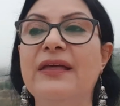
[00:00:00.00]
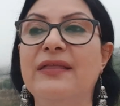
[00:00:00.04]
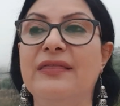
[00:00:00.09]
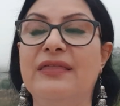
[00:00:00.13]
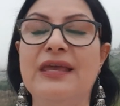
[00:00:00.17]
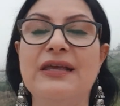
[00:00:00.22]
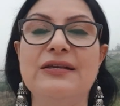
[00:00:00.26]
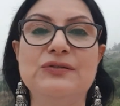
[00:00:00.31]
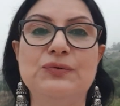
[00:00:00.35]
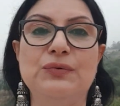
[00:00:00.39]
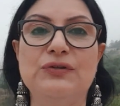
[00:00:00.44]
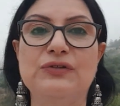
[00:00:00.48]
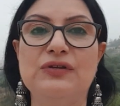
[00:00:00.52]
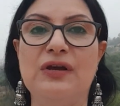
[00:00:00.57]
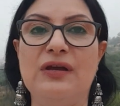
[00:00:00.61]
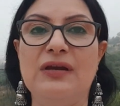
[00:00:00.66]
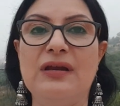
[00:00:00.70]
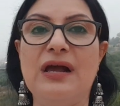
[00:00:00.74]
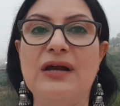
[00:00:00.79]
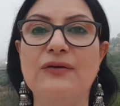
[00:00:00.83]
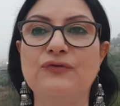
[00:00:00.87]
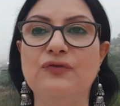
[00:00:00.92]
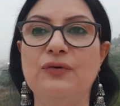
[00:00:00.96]
Things will
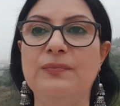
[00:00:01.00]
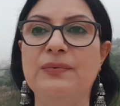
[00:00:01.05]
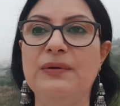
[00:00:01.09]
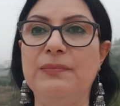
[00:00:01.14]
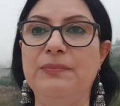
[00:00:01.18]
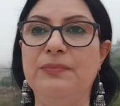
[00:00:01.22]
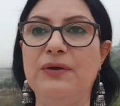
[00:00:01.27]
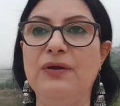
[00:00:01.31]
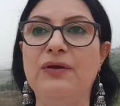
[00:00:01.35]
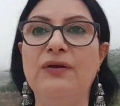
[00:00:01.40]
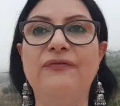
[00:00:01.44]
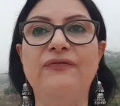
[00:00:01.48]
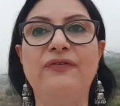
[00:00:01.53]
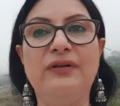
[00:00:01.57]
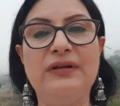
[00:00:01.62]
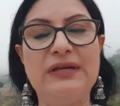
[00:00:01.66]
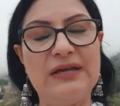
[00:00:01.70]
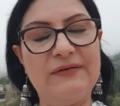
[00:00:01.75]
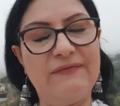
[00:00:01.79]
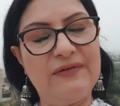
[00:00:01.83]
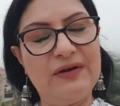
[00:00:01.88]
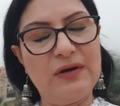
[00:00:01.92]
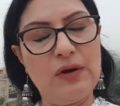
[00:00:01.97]
turn out to be beautiful
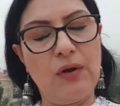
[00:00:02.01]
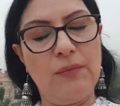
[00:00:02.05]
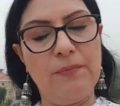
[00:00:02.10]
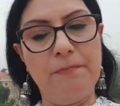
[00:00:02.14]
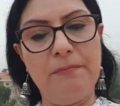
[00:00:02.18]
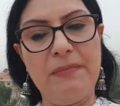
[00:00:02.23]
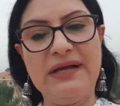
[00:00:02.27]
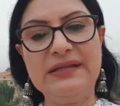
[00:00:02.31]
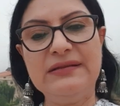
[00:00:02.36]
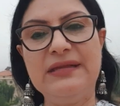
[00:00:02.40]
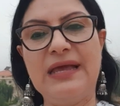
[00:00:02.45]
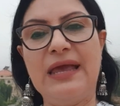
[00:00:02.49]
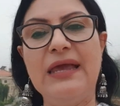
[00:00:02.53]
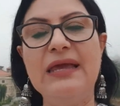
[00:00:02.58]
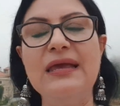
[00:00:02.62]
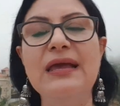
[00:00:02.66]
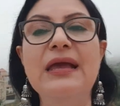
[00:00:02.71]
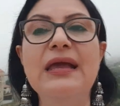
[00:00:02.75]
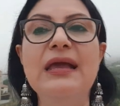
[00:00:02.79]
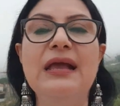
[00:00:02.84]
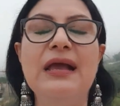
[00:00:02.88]
even on Monday.